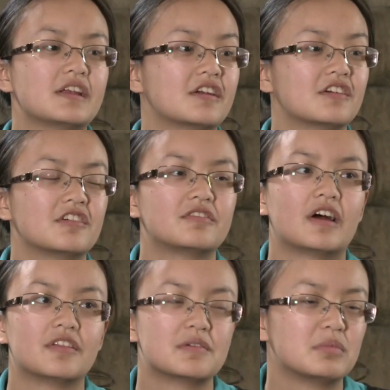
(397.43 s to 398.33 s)
be here
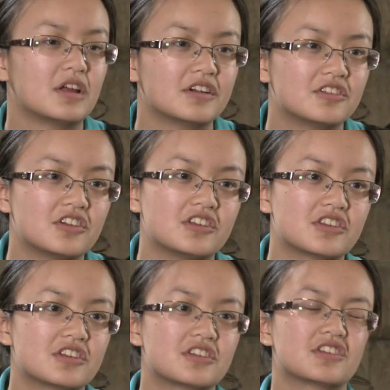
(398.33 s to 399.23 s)
without the blood of
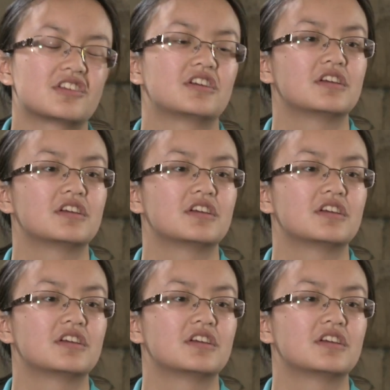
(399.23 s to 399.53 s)
Jesus.